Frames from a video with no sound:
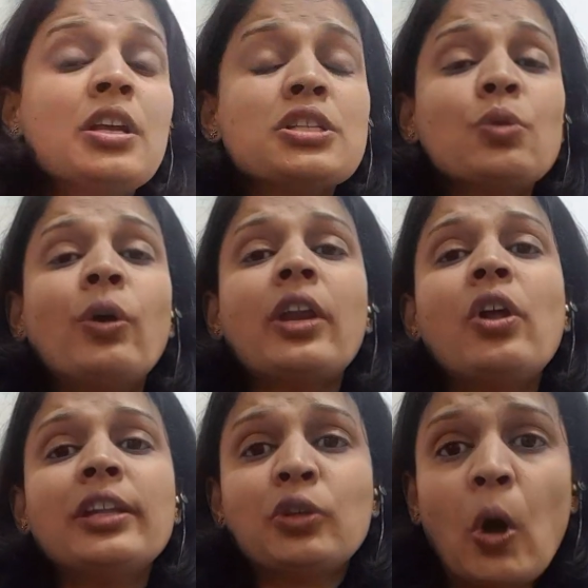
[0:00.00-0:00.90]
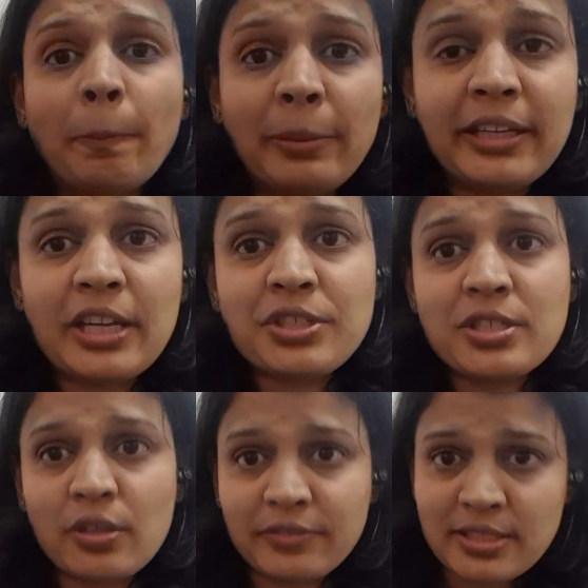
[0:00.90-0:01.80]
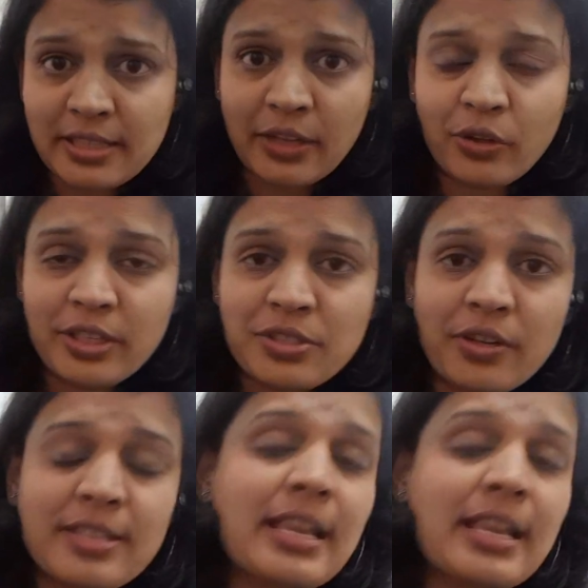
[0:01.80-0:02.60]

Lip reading: So what are all the complications of this thyroid disorders?